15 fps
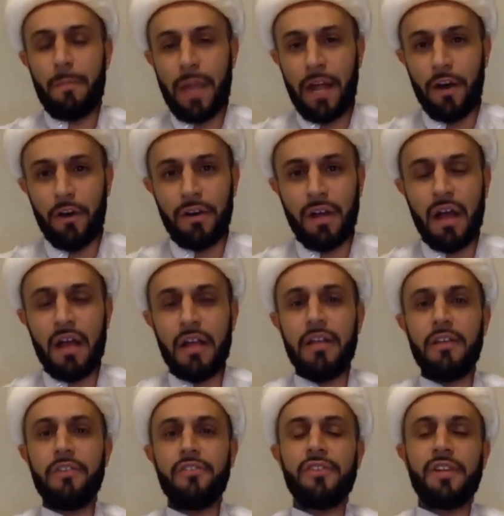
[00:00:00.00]

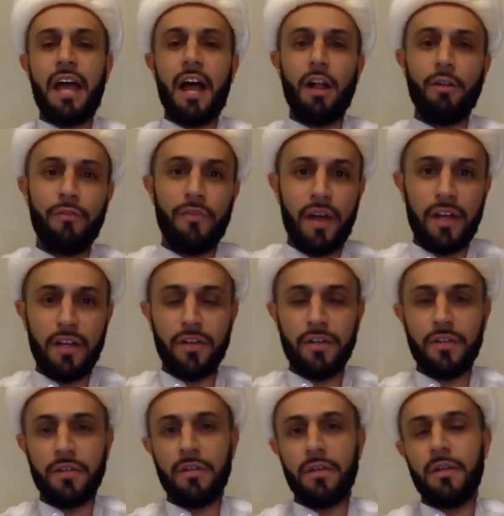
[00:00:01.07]
paradise and
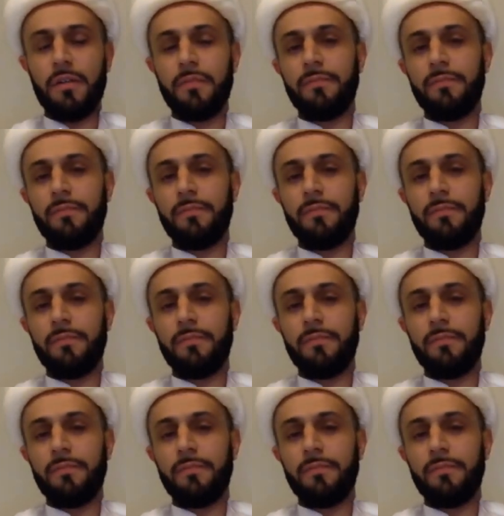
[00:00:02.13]
hellfire